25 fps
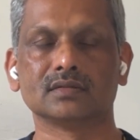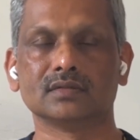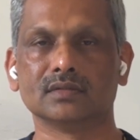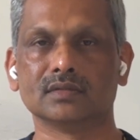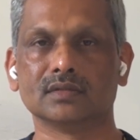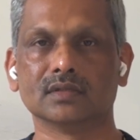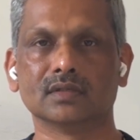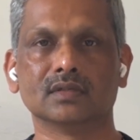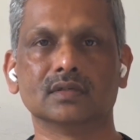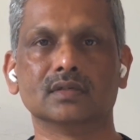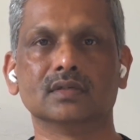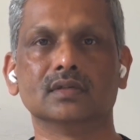
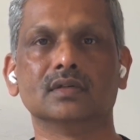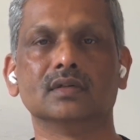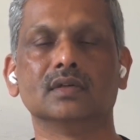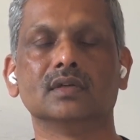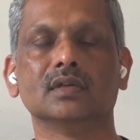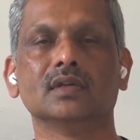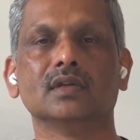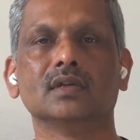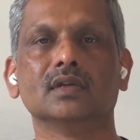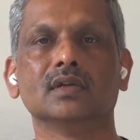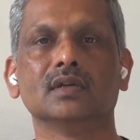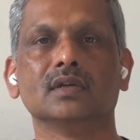the
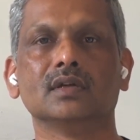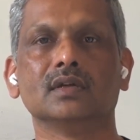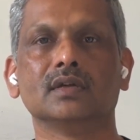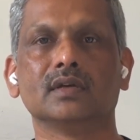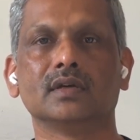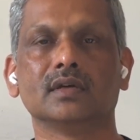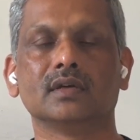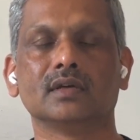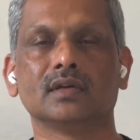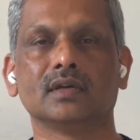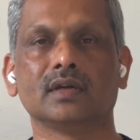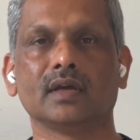
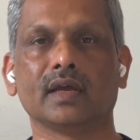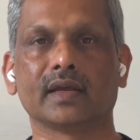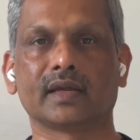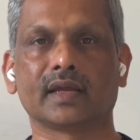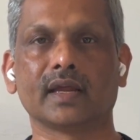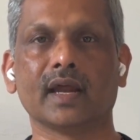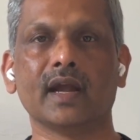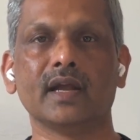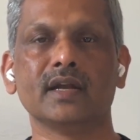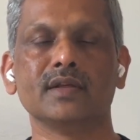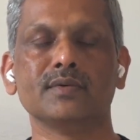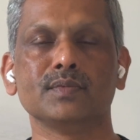
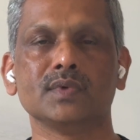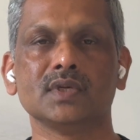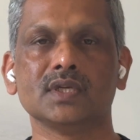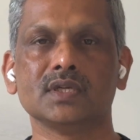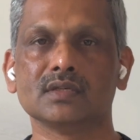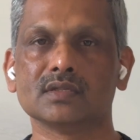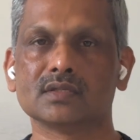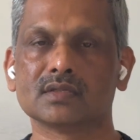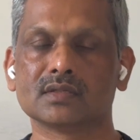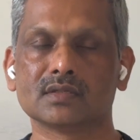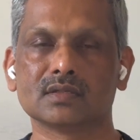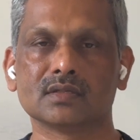
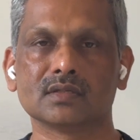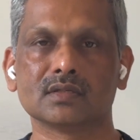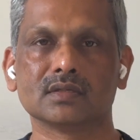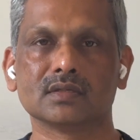academies,